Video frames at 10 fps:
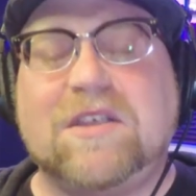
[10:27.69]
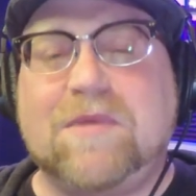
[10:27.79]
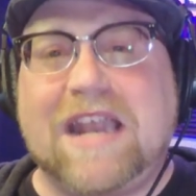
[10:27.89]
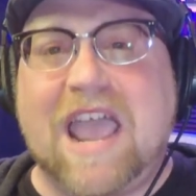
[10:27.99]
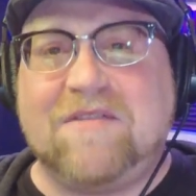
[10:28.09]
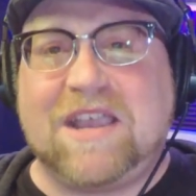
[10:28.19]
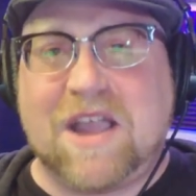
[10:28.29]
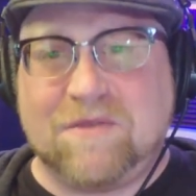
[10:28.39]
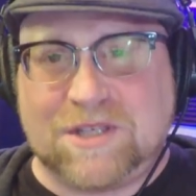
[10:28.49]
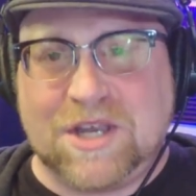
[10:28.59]
is that we can have that
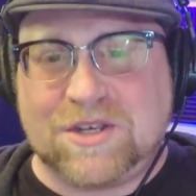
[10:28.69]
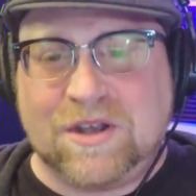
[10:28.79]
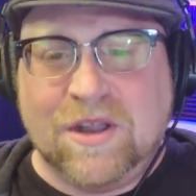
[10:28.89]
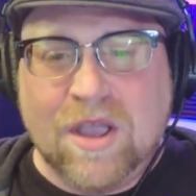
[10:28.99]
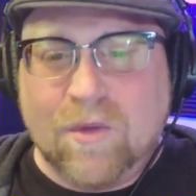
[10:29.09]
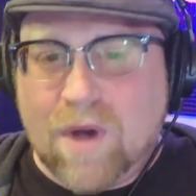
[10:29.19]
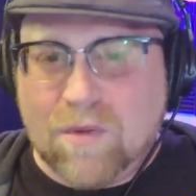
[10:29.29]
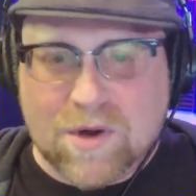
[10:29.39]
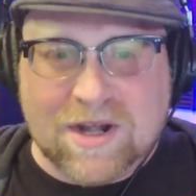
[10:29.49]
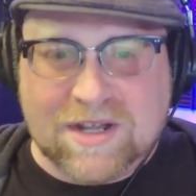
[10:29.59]
conversation
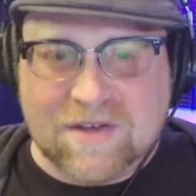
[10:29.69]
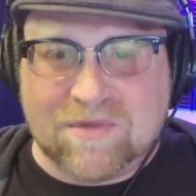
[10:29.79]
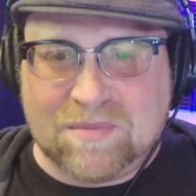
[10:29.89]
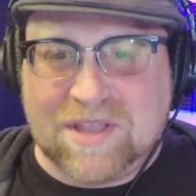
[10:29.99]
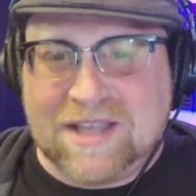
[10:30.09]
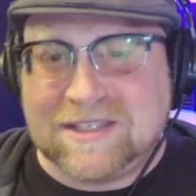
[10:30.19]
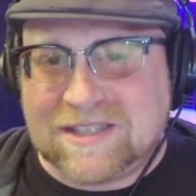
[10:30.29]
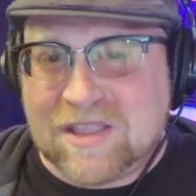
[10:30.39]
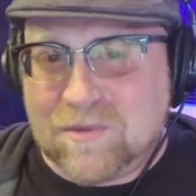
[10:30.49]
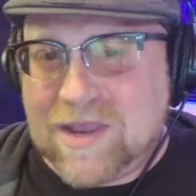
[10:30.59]
while we're in different
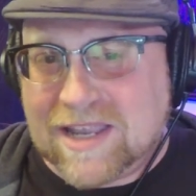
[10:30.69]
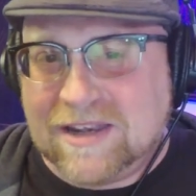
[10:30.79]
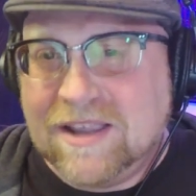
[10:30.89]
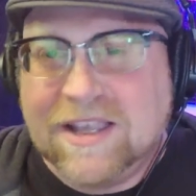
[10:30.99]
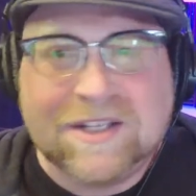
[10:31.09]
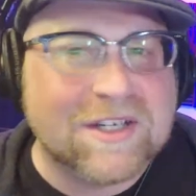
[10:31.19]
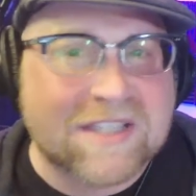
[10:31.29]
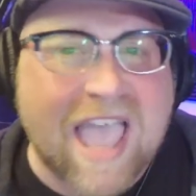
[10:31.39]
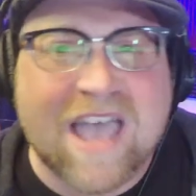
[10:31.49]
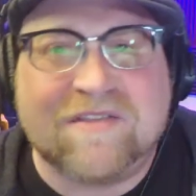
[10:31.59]
places, and then we can
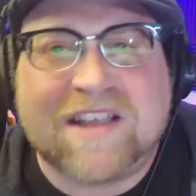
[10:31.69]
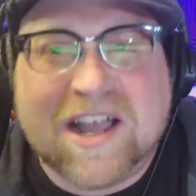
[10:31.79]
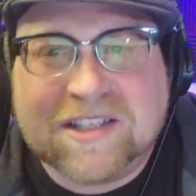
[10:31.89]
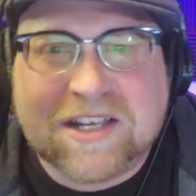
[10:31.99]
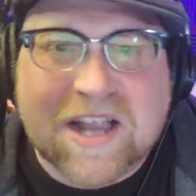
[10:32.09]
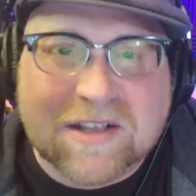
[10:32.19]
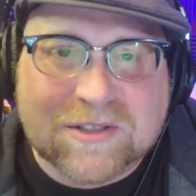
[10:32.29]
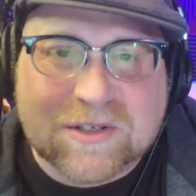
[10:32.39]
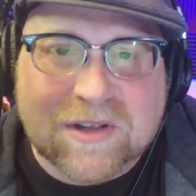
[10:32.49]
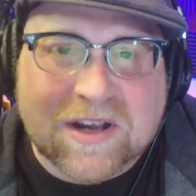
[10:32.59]
just have constant
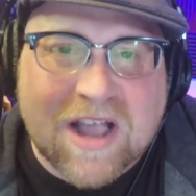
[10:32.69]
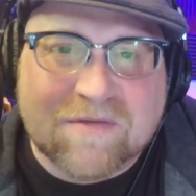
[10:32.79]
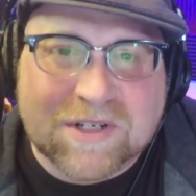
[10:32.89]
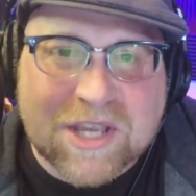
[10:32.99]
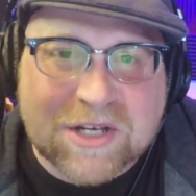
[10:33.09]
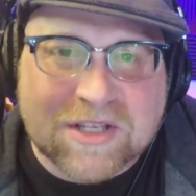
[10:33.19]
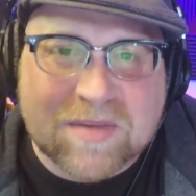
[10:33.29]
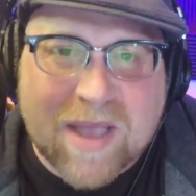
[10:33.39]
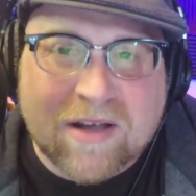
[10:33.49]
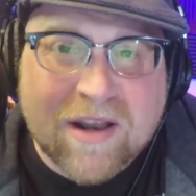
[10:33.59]

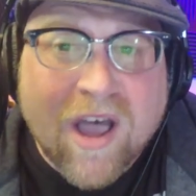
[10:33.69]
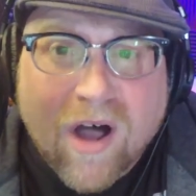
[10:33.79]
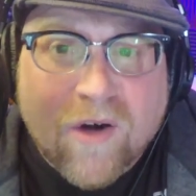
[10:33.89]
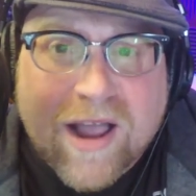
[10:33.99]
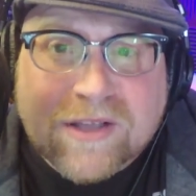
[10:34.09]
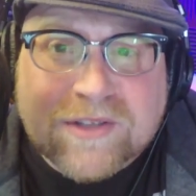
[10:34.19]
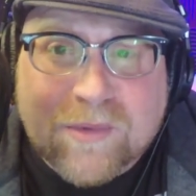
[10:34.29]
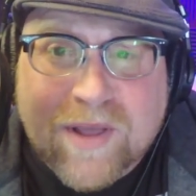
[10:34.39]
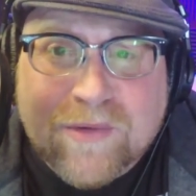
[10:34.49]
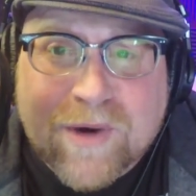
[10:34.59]
conversations about, oh, how's
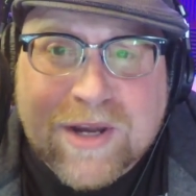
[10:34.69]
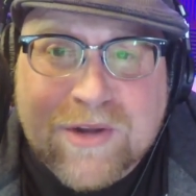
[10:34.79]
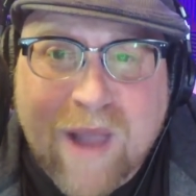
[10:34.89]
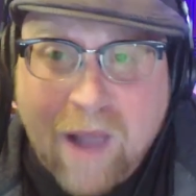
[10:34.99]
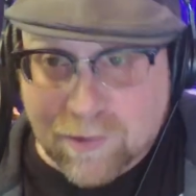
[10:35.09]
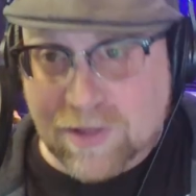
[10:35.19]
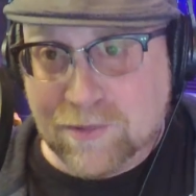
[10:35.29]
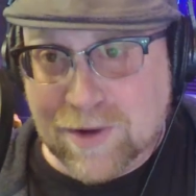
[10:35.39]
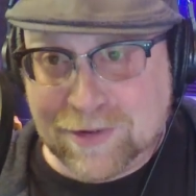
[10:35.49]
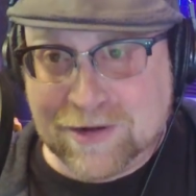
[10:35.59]
the weather? Where are you at? While
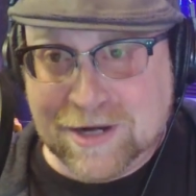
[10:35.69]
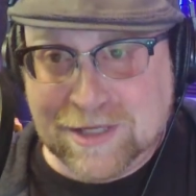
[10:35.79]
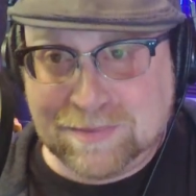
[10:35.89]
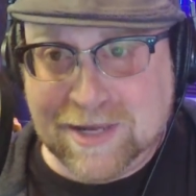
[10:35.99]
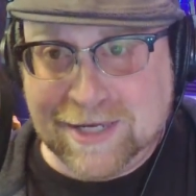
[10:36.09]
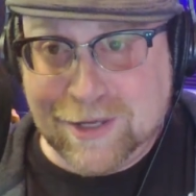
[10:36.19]
well, the weather here is being